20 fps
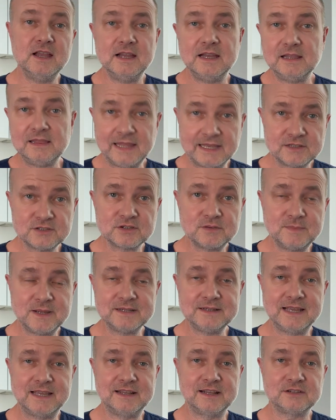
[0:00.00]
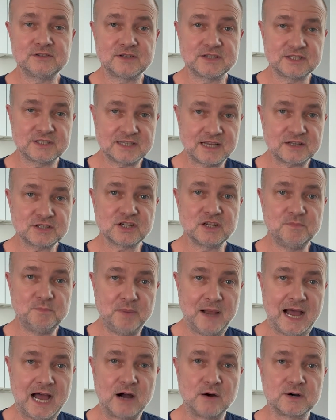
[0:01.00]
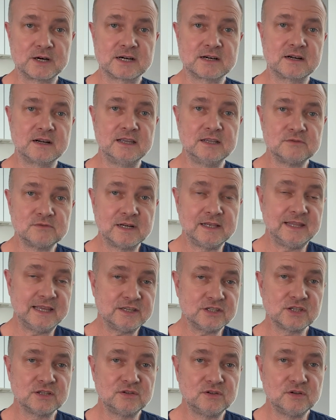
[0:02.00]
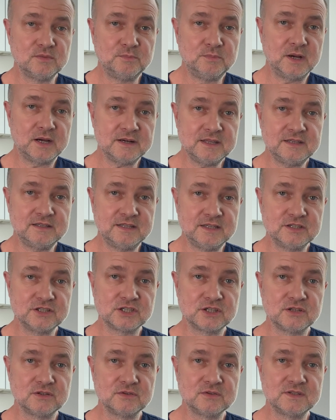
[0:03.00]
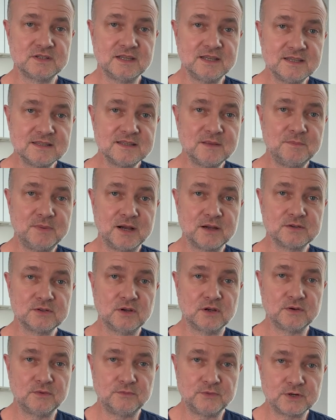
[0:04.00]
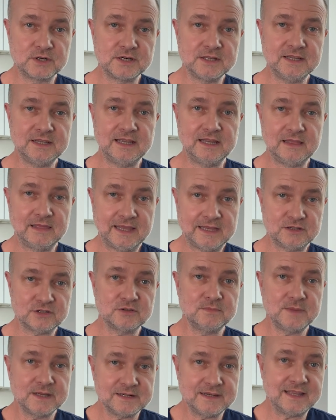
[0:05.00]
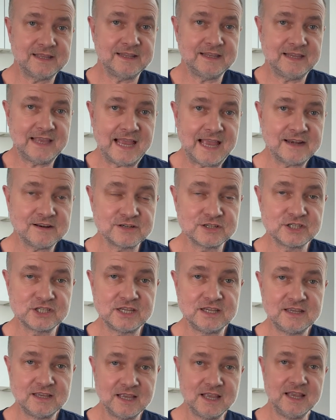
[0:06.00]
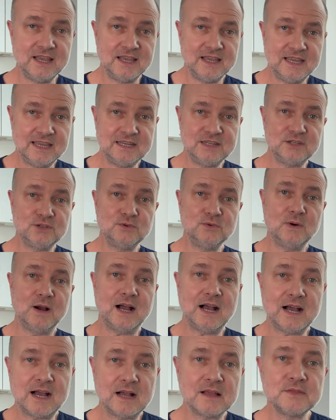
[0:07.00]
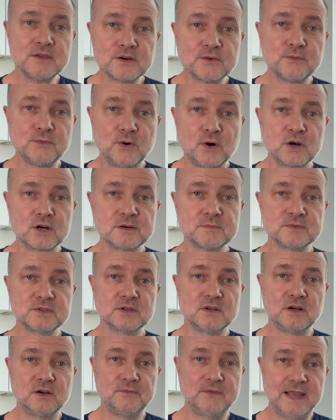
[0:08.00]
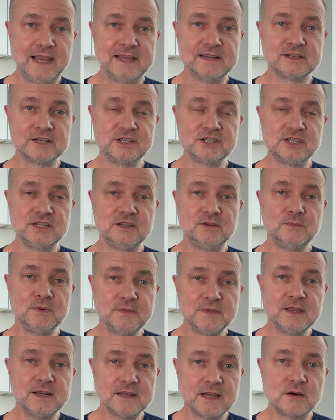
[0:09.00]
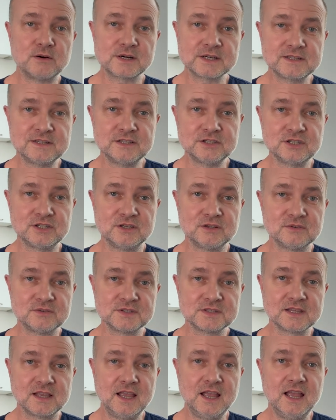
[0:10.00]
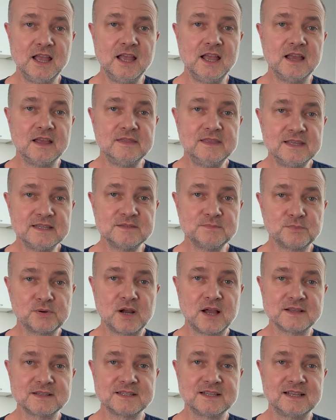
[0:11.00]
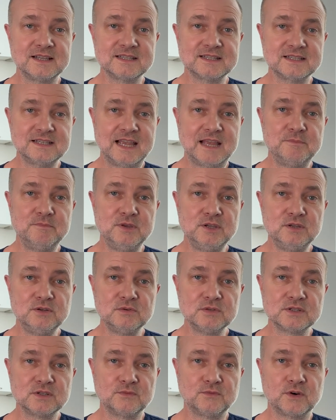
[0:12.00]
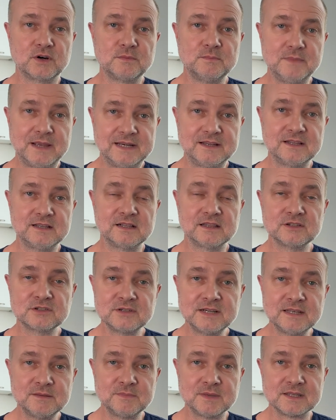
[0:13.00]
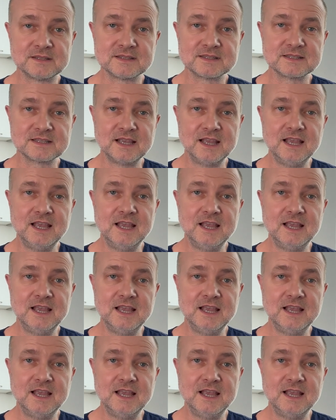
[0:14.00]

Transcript: Electromagnetic transduction power in relation to body tissues is about converting electromagnetic energy into other forms of energy within our tissues. This process can be used for medical treatments.